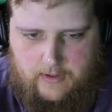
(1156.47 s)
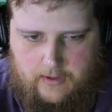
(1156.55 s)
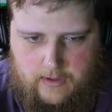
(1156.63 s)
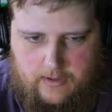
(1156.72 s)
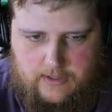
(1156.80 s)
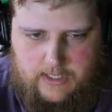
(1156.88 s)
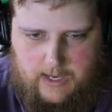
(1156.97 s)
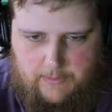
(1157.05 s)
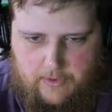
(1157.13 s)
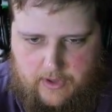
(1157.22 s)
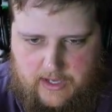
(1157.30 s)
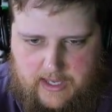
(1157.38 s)
So I'm
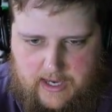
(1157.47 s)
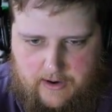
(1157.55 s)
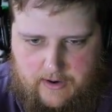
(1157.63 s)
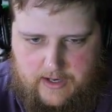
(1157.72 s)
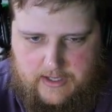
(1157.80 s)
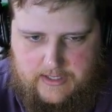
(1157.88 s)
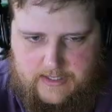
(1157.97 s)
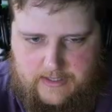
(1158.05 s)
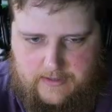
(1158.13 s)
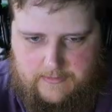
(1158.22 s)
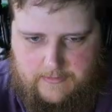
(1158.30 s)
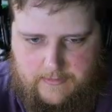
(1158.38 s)
really curious
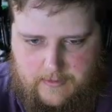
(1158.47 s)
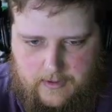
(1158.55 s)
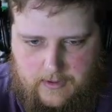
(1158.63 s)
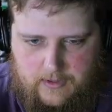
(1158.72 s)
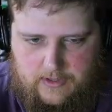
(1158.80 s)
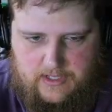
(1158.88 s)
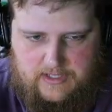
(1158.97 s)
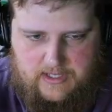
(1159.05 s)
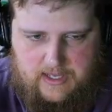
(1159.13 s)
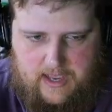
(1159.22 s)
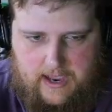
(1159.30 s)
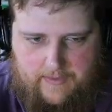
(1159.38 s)
to see
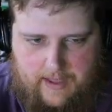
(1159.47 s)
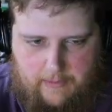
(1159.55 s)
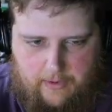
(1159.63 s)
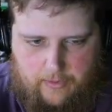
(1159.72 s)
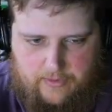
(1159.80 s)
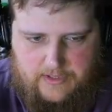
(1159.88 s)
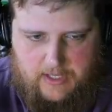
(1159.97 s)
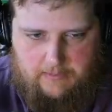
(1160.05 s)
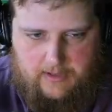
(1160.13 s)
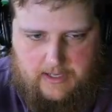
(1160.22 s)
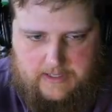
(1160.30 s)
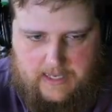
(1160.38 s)
how that one holds up,
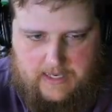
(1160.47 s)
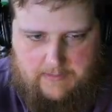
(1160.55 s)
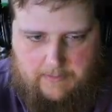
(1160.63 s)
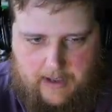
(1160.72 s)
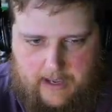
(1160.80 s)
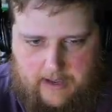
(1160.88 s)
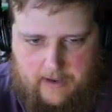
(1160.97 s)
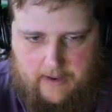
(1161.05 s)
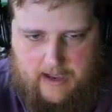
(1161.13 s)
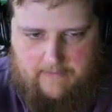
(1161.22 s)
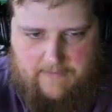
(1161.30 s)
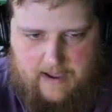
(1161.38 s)
because I did buy it. I
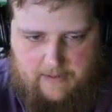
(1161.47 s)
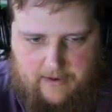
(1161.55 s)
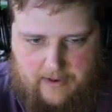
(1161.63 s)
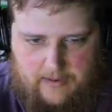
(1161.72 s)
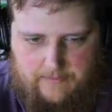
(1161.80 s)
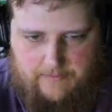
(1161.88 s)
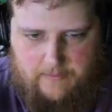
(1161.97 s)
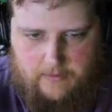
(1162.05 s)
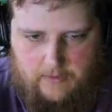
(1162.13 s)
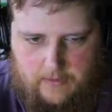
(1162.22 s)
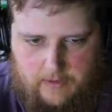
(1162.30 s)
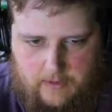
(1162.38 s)
found it.
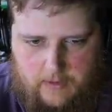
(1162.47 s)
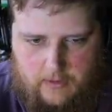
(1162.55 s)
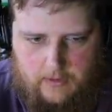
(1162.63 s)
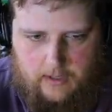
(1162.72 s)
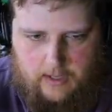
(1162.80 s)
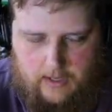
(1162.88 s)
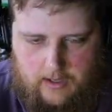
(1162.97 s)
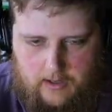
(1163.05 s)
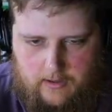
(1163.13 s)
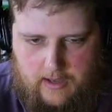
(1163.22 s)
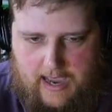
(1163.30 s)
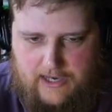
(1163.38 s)

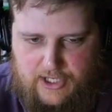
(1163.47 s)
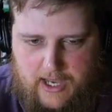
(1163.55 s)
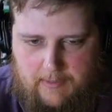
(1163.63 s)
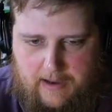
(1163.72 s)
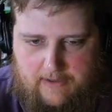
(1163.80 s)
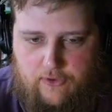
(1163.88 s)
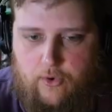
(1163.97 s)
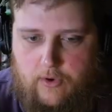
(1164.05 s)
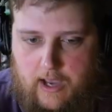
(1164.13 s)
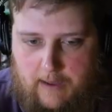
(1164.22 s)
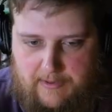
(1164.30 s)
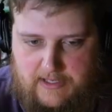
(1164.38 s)
Actually, I had to buy 2
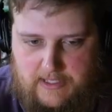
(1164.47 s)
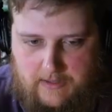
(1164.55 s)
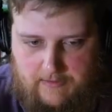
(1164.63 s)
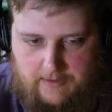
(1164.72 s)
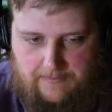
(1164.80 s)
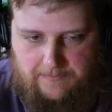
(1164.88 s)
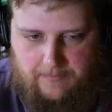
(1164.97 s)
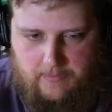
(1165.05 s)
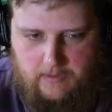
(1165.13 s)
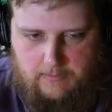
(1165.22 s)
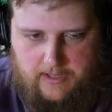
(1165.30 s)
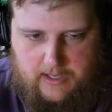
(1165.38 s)
copies of it,
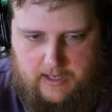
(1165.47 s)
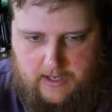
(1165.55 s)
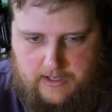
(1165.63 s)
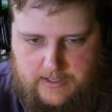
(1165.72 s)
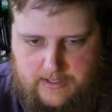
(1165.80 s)
because